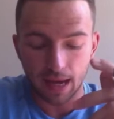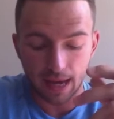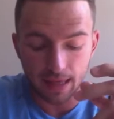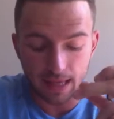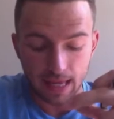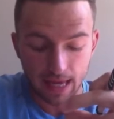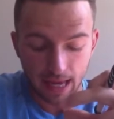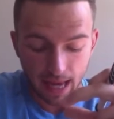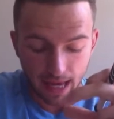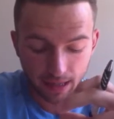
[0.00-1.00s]
And then I
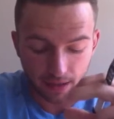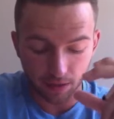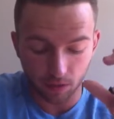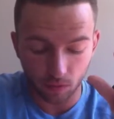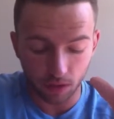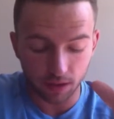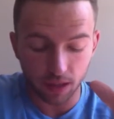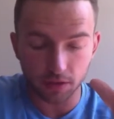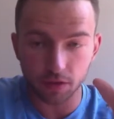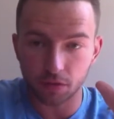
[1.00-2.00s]
added
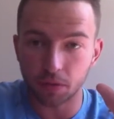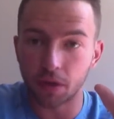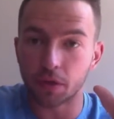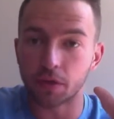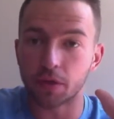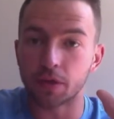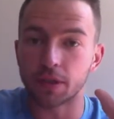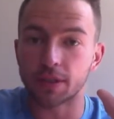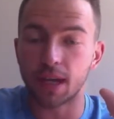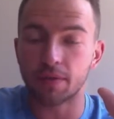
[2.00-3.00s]

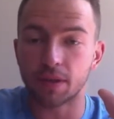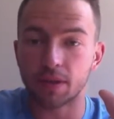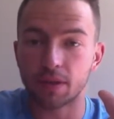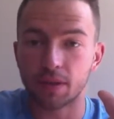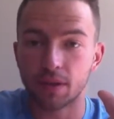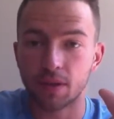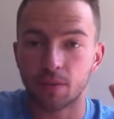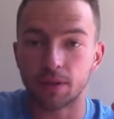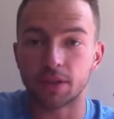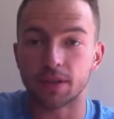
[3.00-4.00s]
1,337,
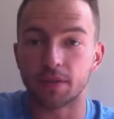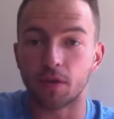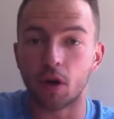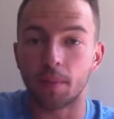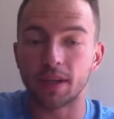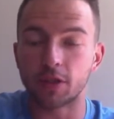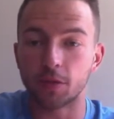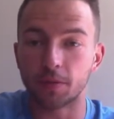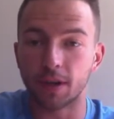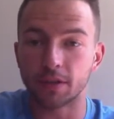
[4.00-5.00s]
which is if all my
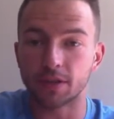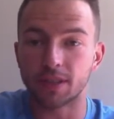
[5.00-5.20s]
supervisors